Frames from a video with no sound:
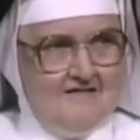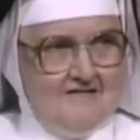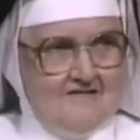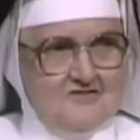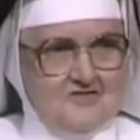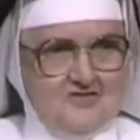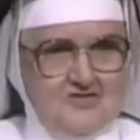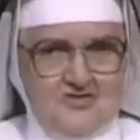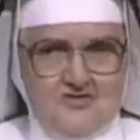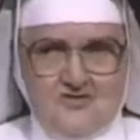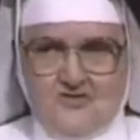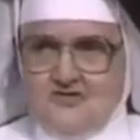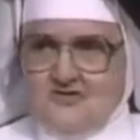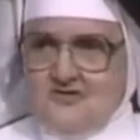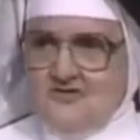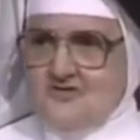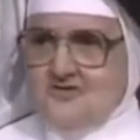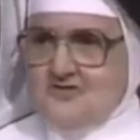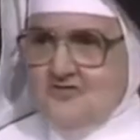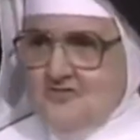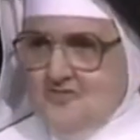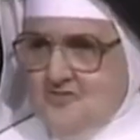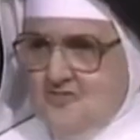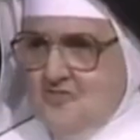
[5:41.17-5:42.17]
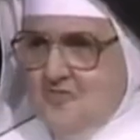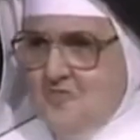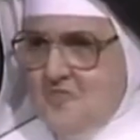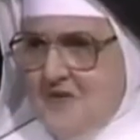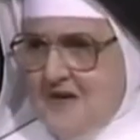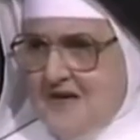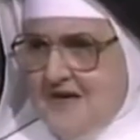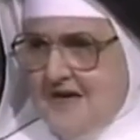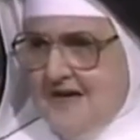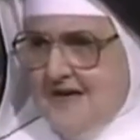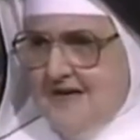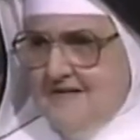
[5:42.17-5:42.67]
Shouldn't you
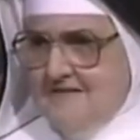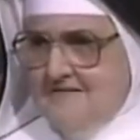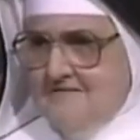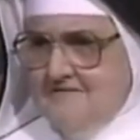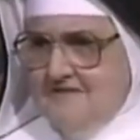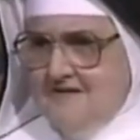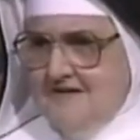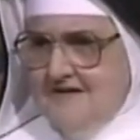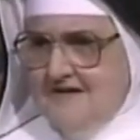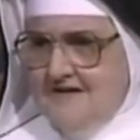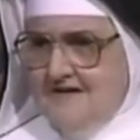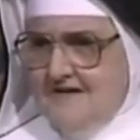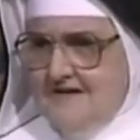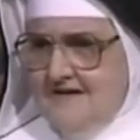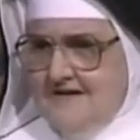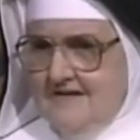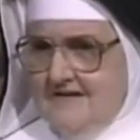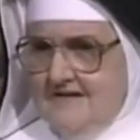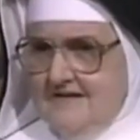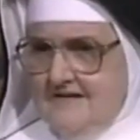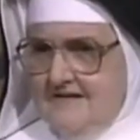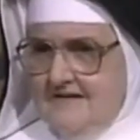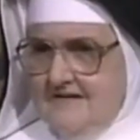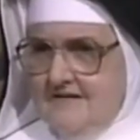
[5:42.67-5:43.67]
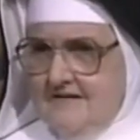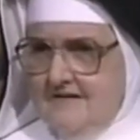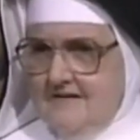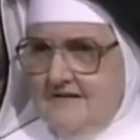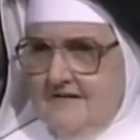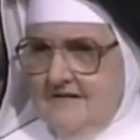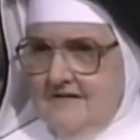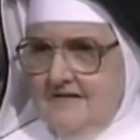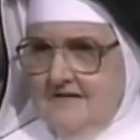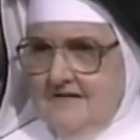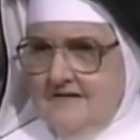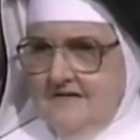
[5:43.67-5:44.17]
be angry?
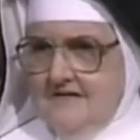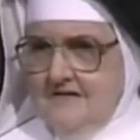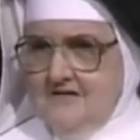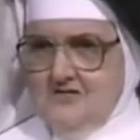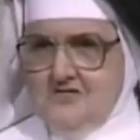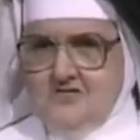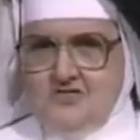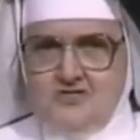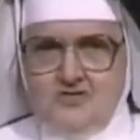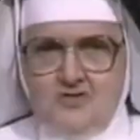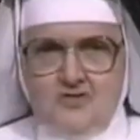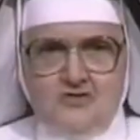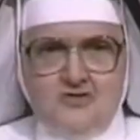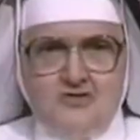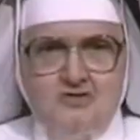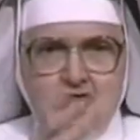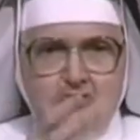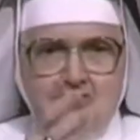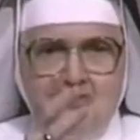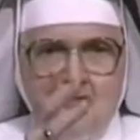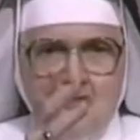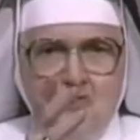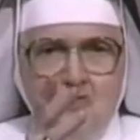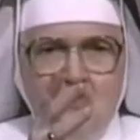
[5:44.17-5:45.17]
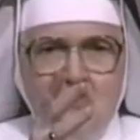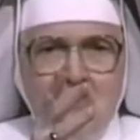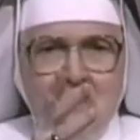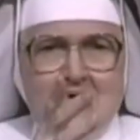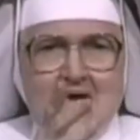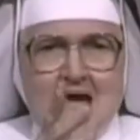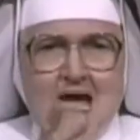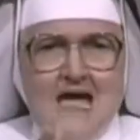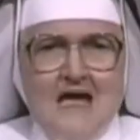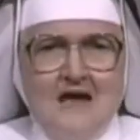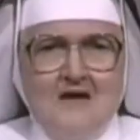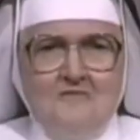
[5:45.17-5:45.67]
Shouldn't you be
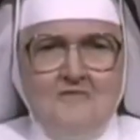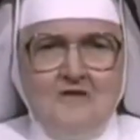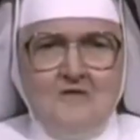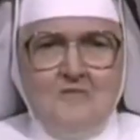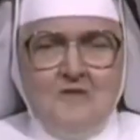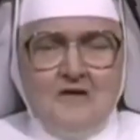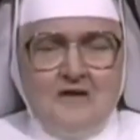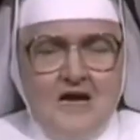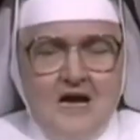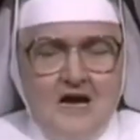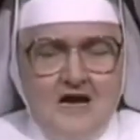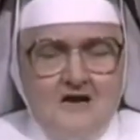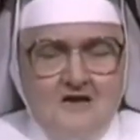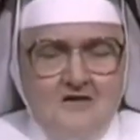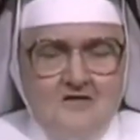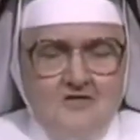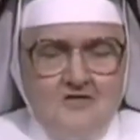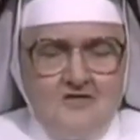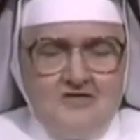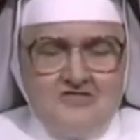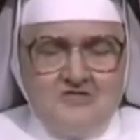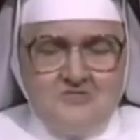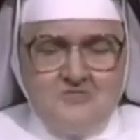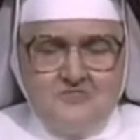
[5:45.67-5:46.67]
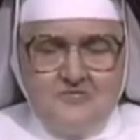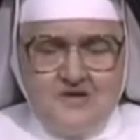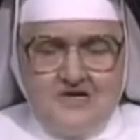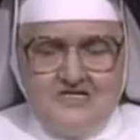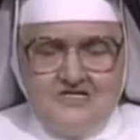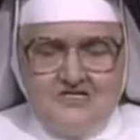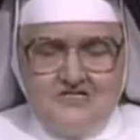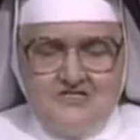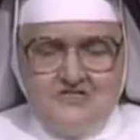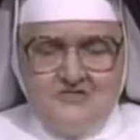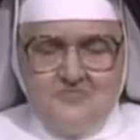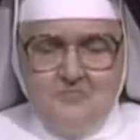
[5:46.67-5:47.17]
angry when our Lord's
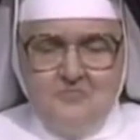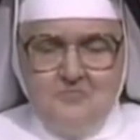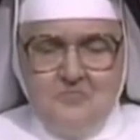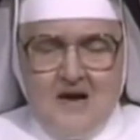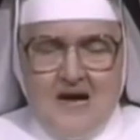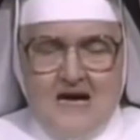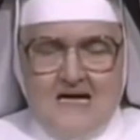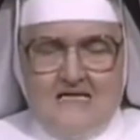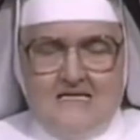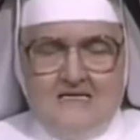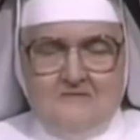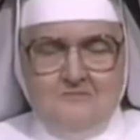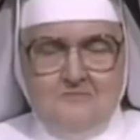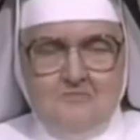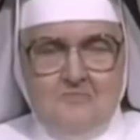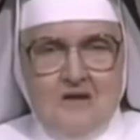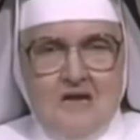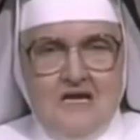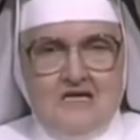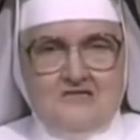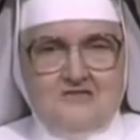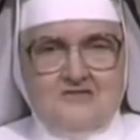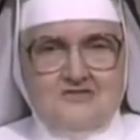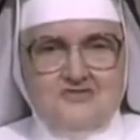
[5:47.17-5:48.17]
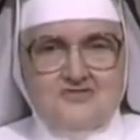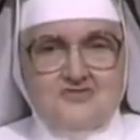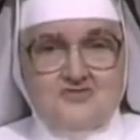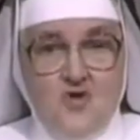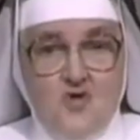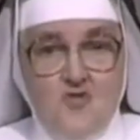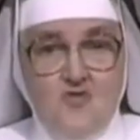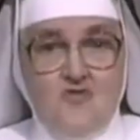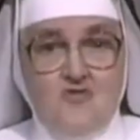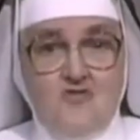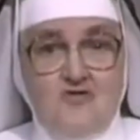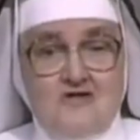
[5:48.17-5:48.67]
precious body, blood,
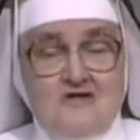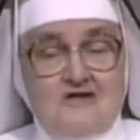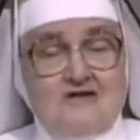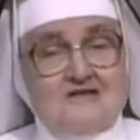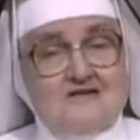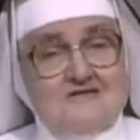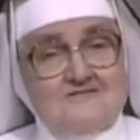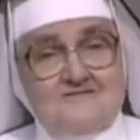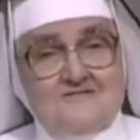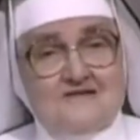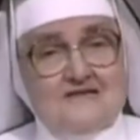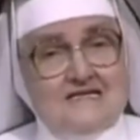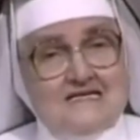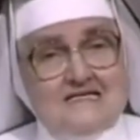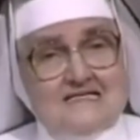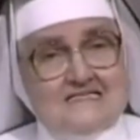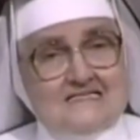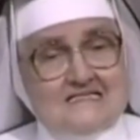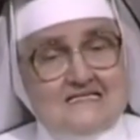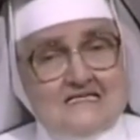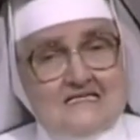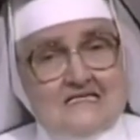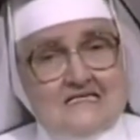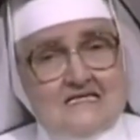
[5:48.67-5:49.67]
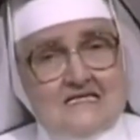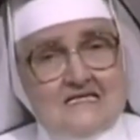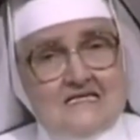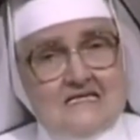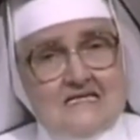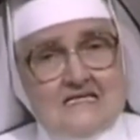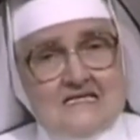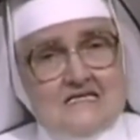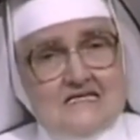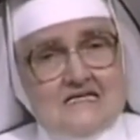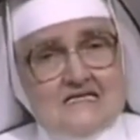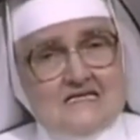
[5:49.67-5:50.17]
soul, and divinity
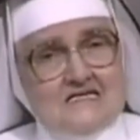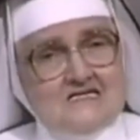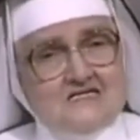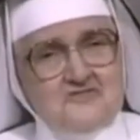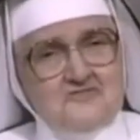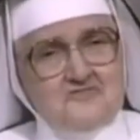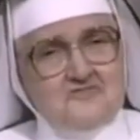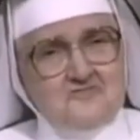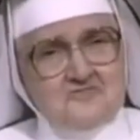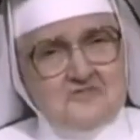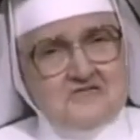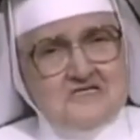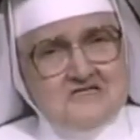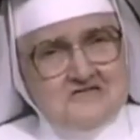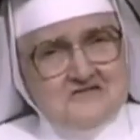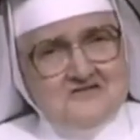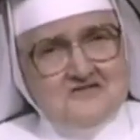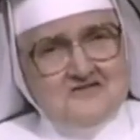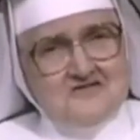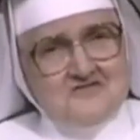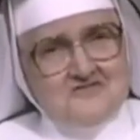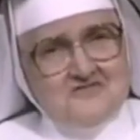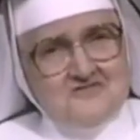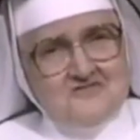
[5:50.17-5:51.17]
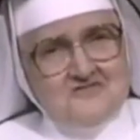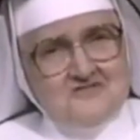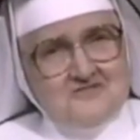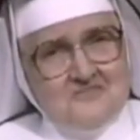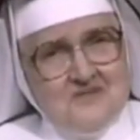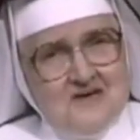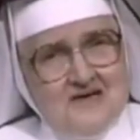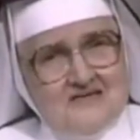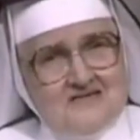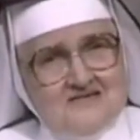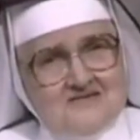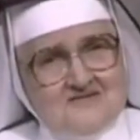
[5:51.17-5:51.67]
is ridiculed
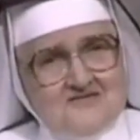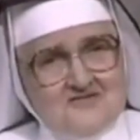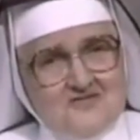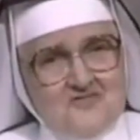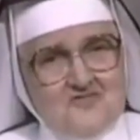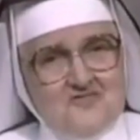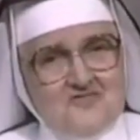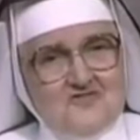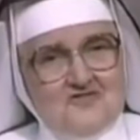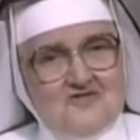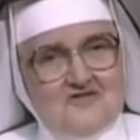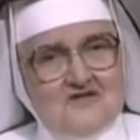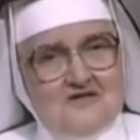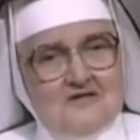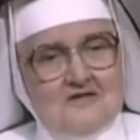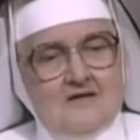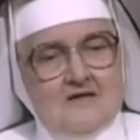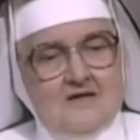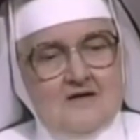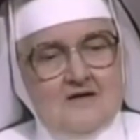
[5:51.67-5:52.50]
by his own? And